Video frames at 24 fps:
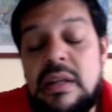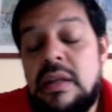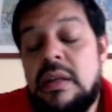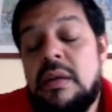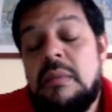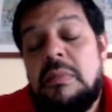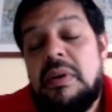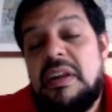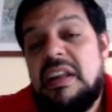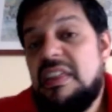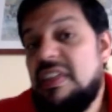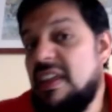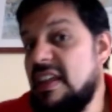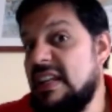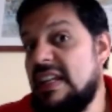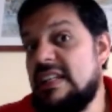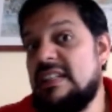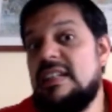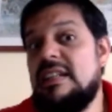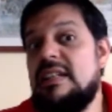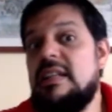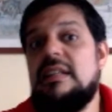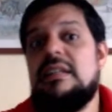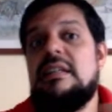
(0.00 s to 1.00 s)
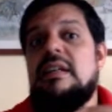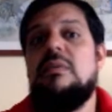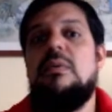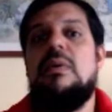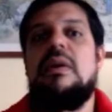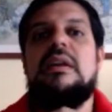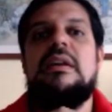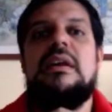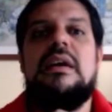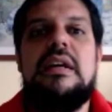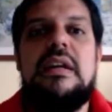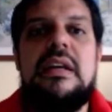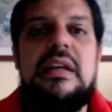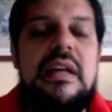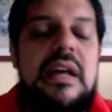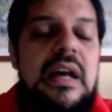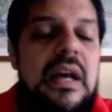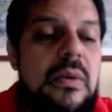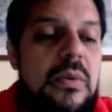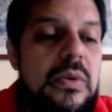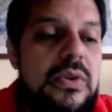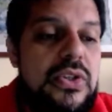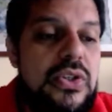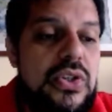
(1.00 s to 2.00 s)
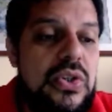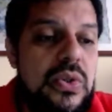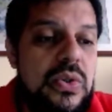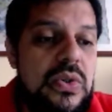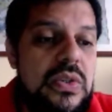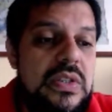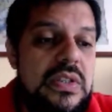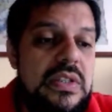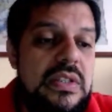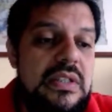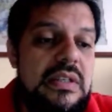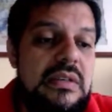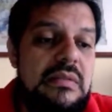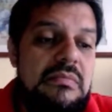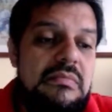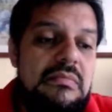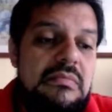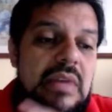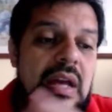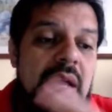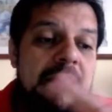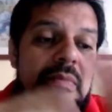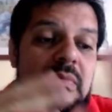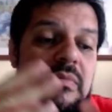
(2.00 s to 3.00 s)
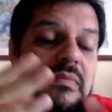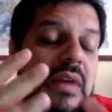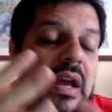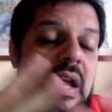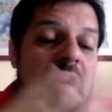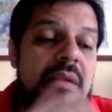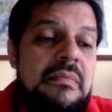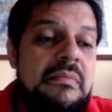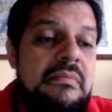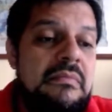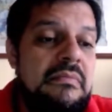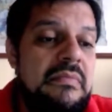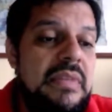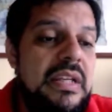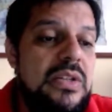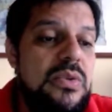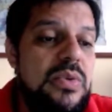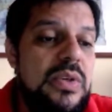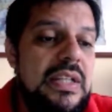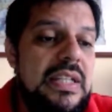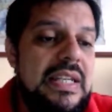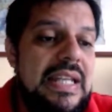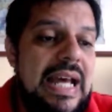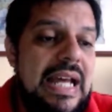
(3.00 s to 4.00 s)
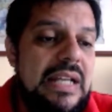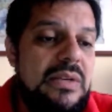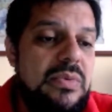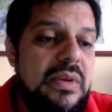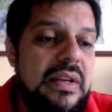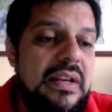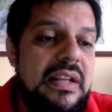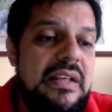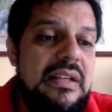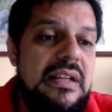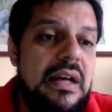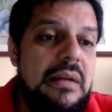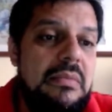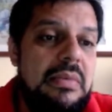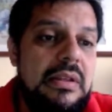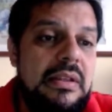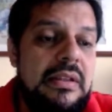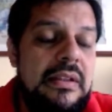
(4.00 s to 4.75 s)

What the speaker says: But I think that's the one I would choose. I'm between that one and double.